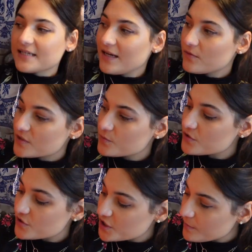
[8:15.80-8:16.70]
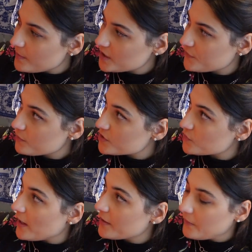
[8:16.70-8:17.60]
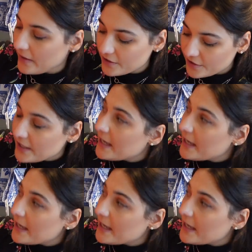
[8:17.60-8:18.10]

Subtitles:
It was super beautiful to work with.